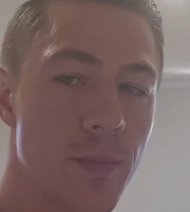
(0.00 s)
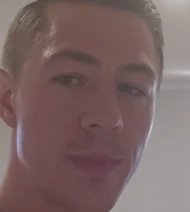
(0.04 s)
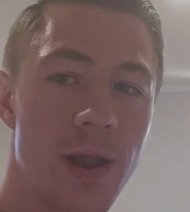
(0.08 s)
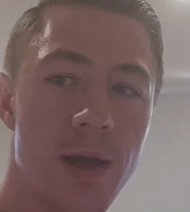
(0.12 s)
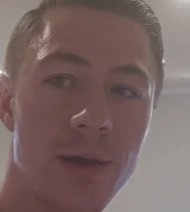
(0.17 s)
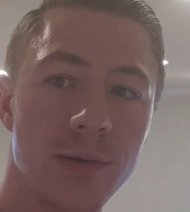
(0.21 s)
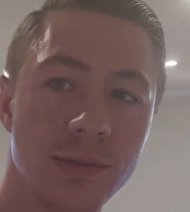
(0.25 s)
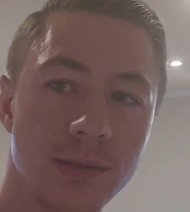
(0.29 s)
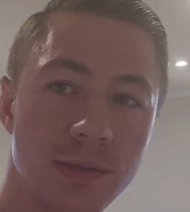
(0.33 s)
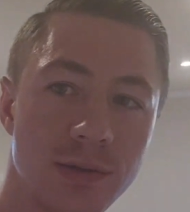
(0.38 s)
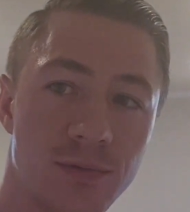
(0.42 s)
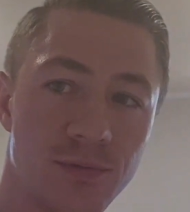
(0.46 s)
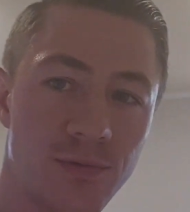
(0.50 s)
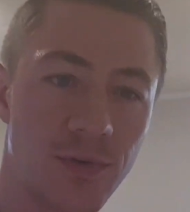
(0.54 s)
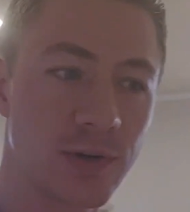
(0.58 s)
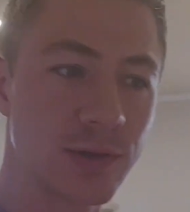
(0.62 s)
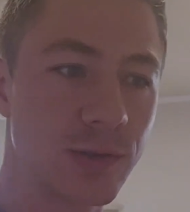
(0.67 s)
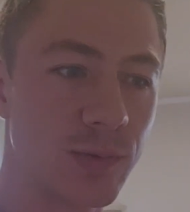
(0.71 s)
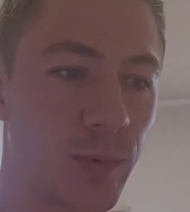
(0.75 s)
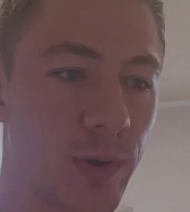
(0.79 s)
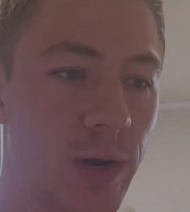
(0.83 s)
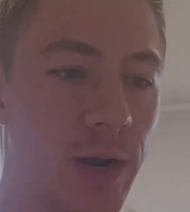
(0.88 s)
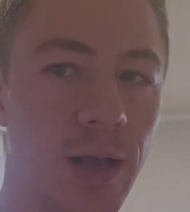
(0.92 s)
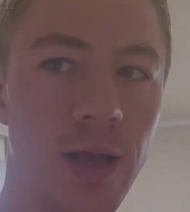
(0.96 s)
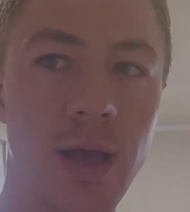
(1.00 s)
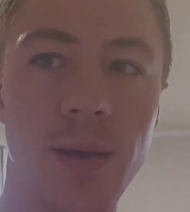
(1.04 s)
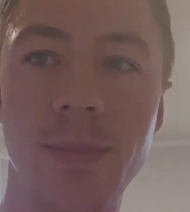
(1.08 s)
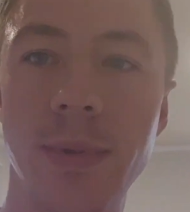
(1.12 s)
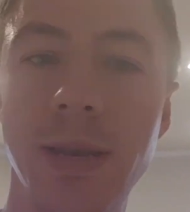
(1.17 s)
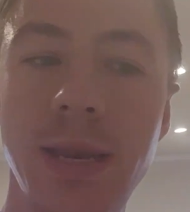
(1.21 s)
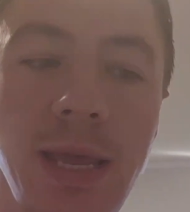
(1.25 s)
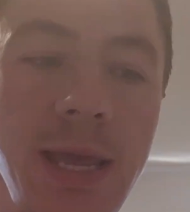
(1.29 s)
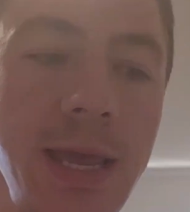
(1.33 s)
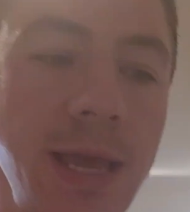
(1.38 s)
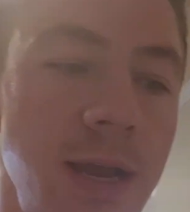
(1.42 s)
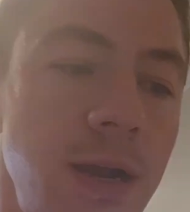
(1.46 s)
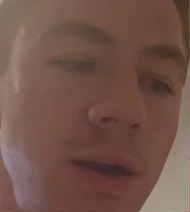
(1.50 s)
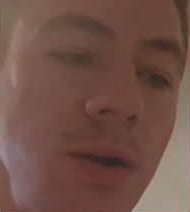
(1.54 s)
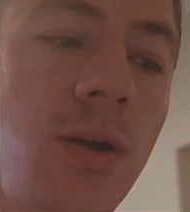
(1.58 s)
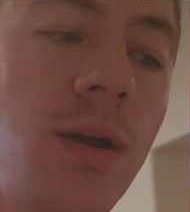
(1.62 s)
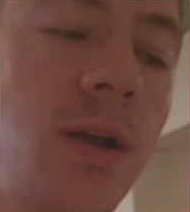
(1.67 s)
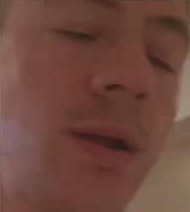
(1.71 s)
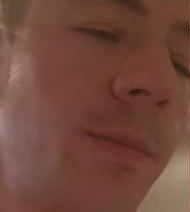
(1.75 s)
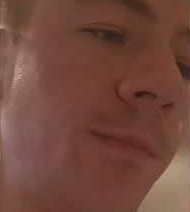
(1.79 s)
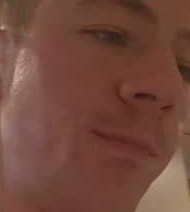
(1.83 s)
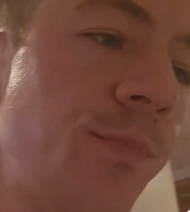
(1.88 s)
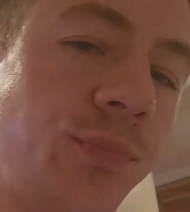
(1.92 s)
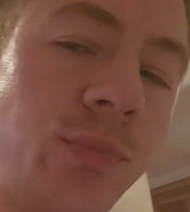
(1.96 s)
open house, first we're going to come in
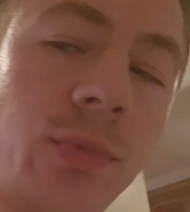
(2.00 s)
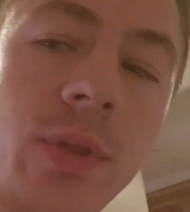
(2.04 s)
here.